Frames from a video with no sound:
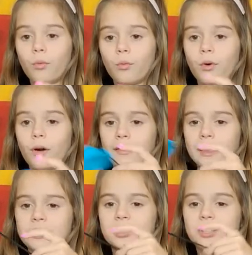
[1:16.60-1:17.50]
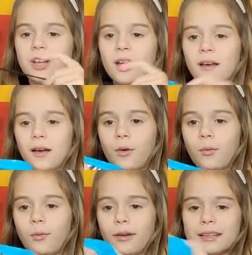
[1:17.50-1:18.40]

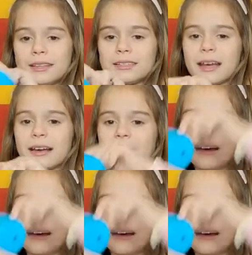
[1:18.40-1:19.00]
realistic.